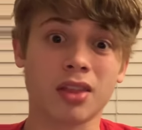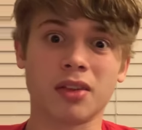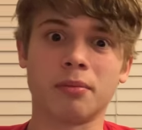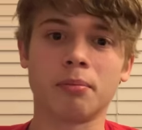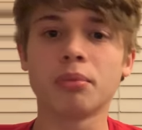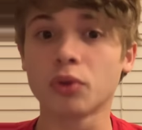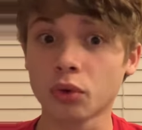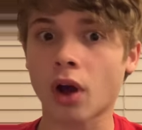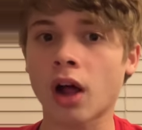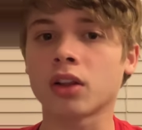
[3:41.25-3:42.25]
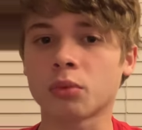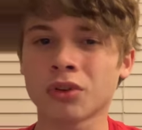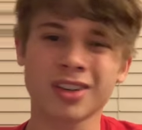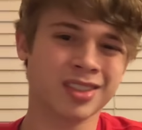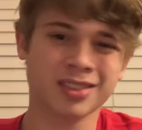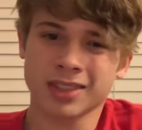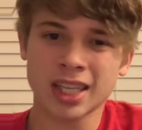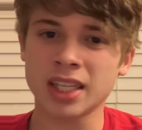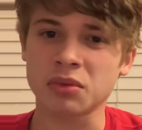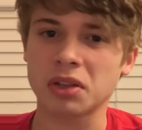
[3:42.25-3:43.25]
the blue-collar workers, it
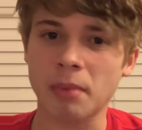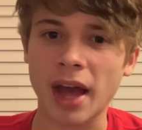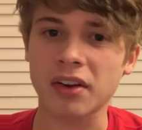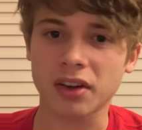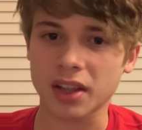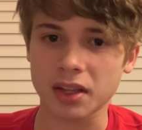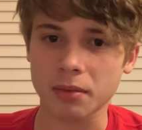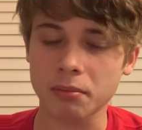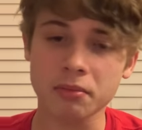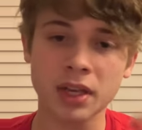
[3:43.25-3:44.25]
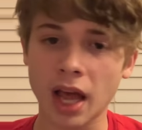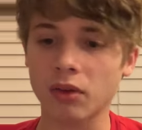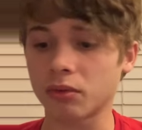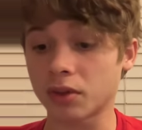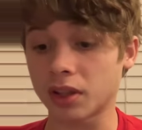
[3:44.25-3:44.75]
didn't really matter to them. Now,